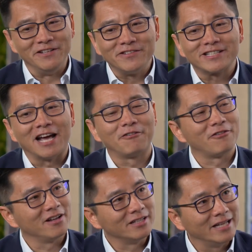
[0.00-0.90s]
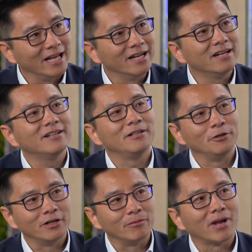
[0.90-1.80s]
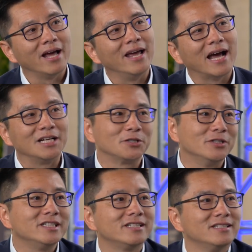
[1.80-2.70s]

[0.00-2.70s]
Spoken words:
insight from the data, apply AI to it.